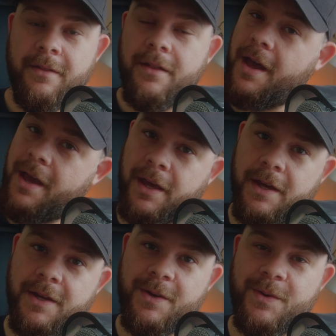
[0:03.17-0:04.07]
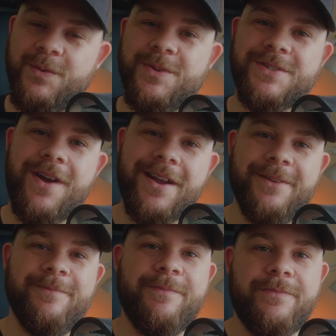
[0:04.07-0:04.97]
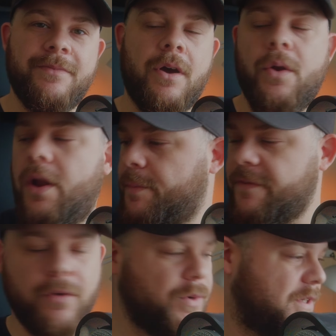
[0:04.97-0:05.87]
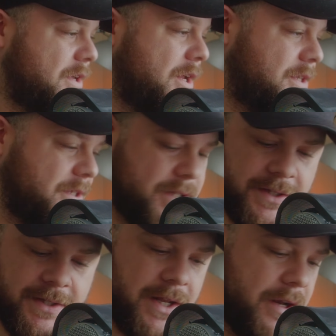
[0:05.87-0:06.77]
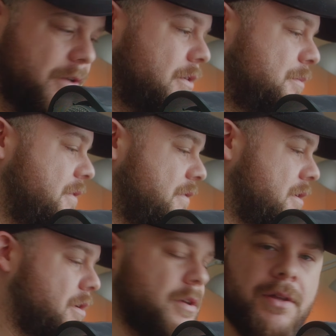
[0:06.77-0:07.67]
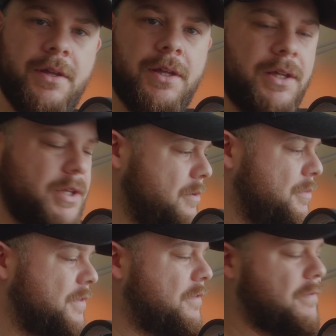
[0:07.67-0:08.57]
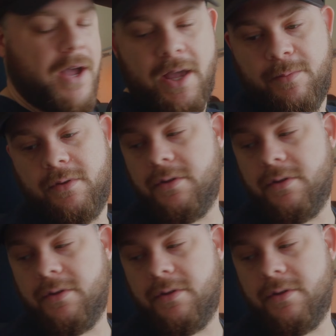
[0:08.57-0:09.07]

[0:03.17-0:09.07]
Hey, what's cracking? Hold on, before we start, let's let's set a little bit of a bit of a vibe